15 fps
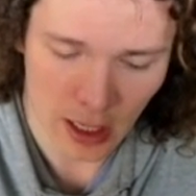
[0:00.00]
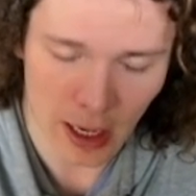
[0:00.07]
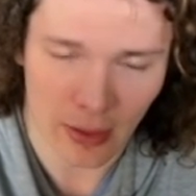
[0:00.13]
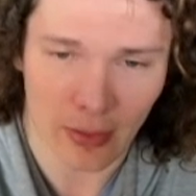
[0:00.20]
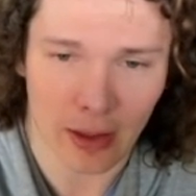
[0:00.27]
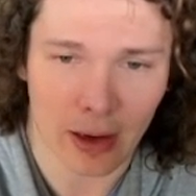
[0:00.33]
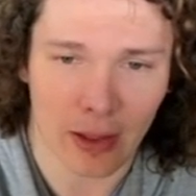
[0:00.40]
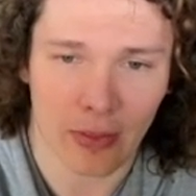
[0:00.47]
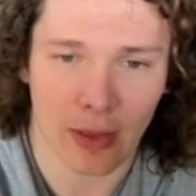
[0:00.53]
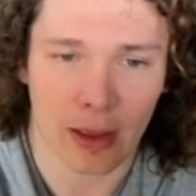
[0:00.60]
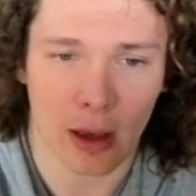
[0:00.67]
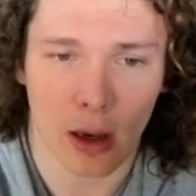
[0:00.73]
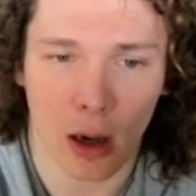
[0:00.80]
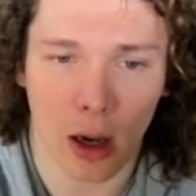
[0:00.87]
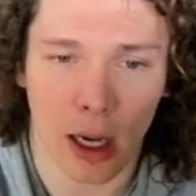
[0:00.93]
And then I
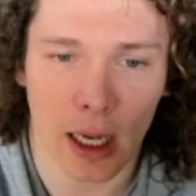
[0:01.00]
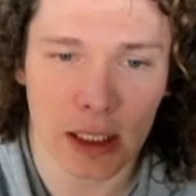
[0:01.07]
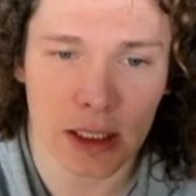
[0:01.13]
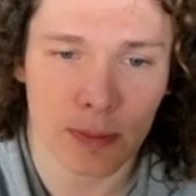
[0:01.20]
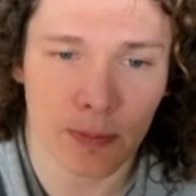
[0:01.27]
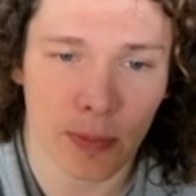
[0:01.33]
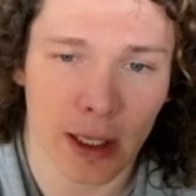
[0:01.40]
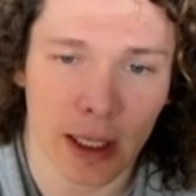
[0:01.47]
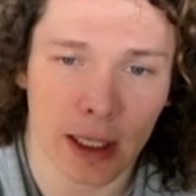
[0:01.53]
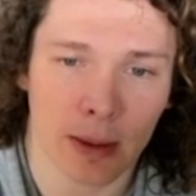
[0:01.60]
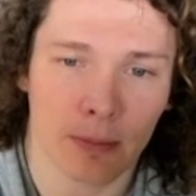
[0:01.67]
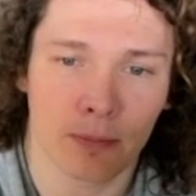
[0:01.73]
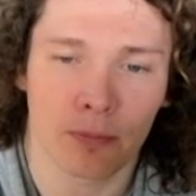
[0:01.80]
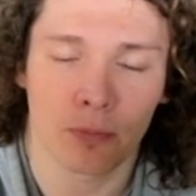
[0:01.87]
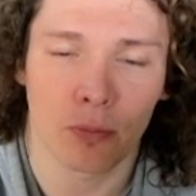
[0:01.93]
think Ice
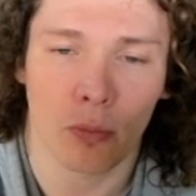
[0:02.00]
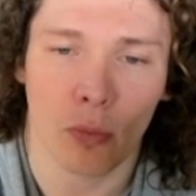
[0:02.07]
Beam